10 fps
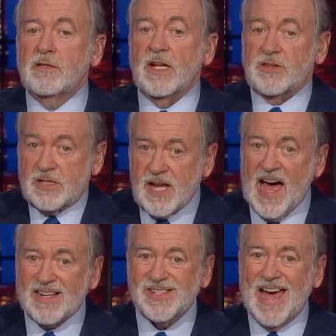that the
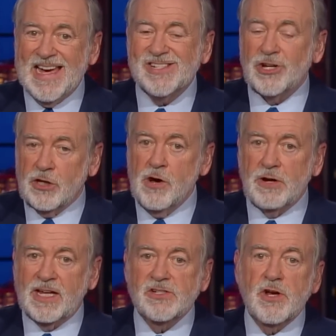tax case
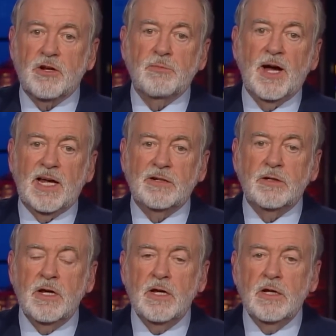alone against Hunter Biden